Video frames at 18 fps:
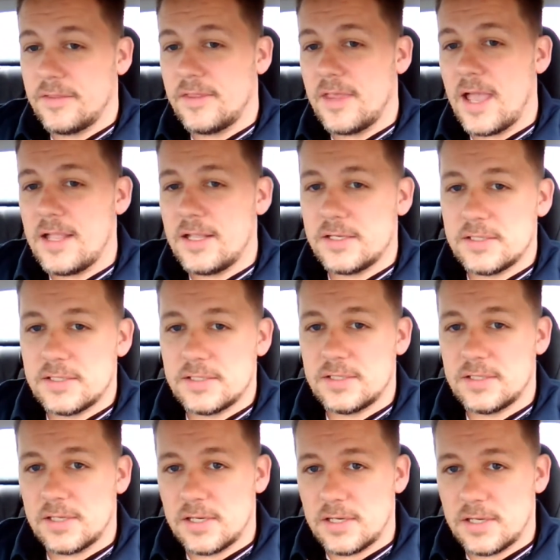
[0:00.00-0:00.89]
that
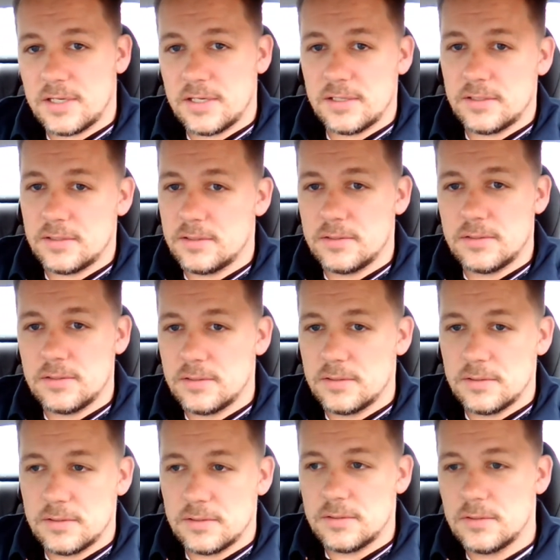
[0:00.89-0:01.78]
is uh,
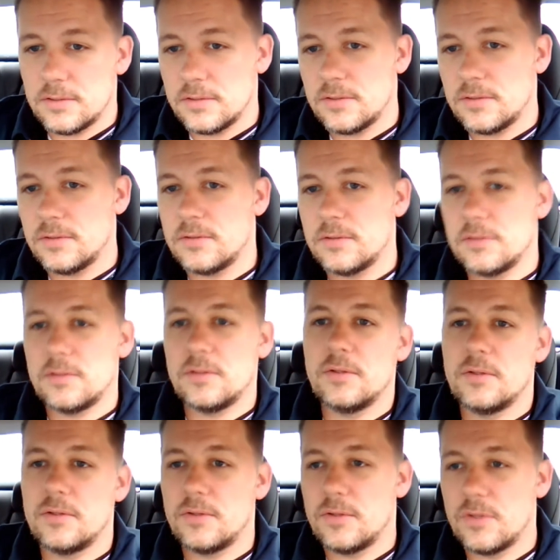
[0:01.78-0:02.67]

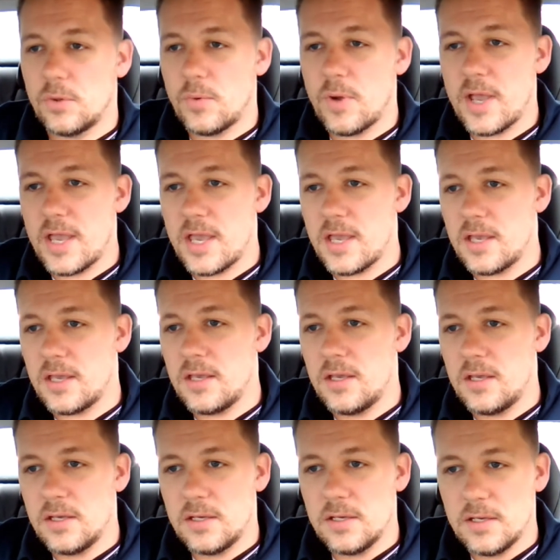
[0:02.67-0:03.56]
the
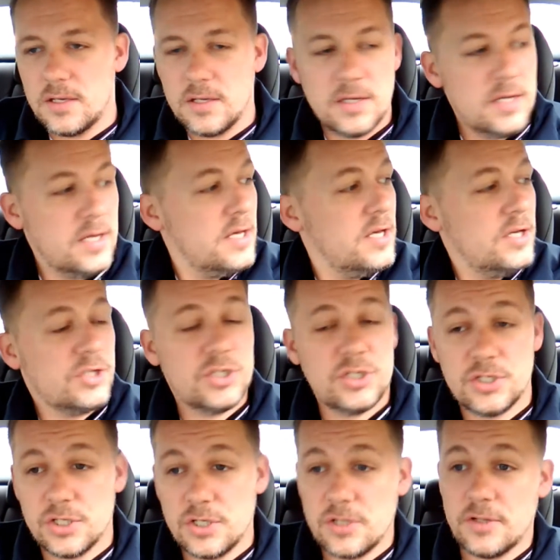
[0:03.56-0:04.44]
way it
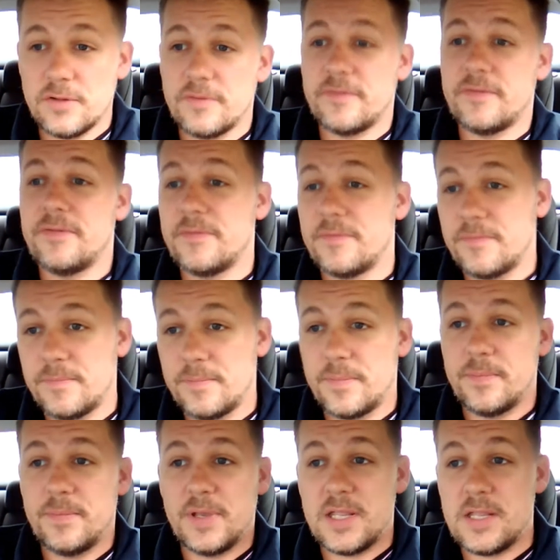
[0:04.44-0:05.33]
should
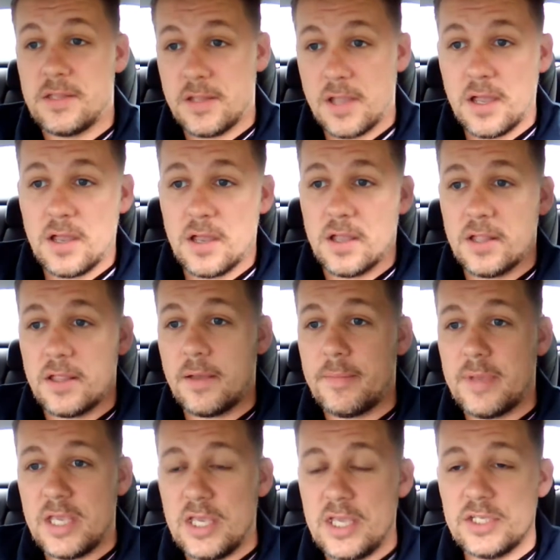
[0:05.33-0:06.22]
have been done. I
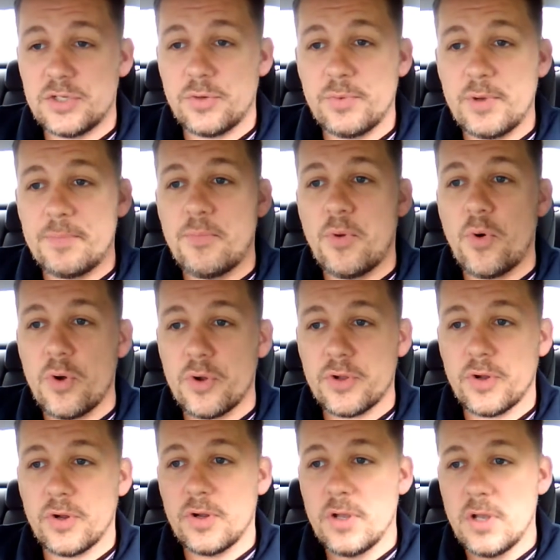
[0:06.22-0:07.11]
mean, he's a
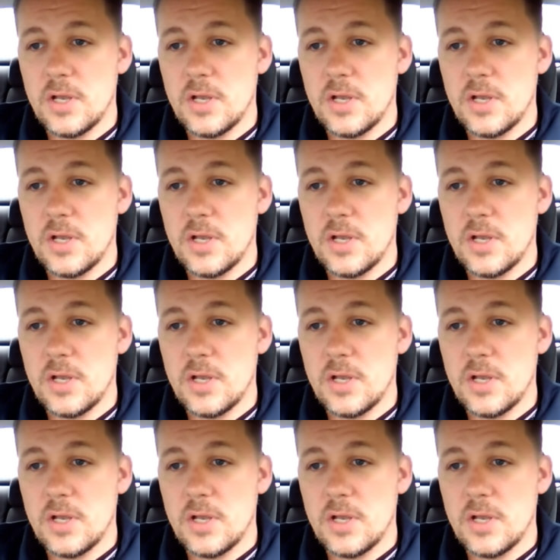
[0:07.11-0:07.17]
reporter.